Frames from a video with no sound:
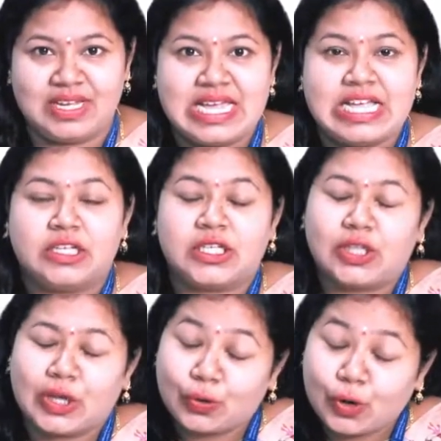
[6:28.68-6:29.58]
So the
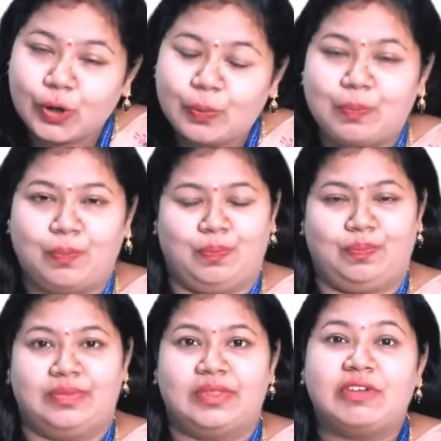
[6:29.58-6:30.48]
rope
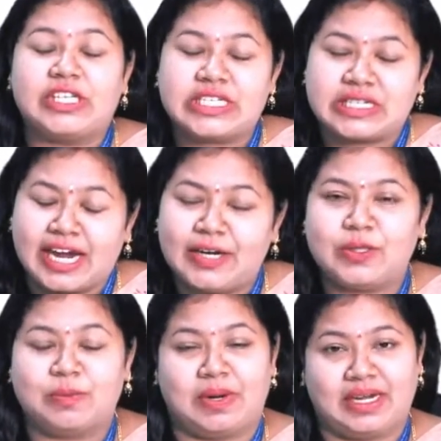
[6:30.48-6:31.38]
which is tied to the
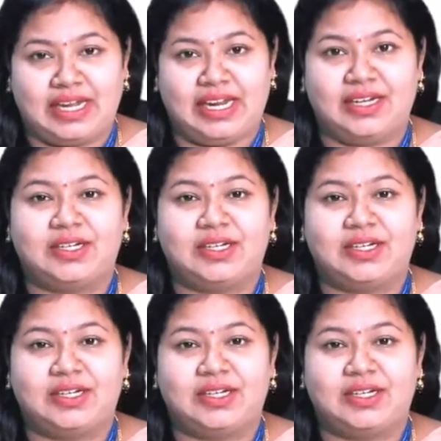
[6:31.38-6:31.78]
bucket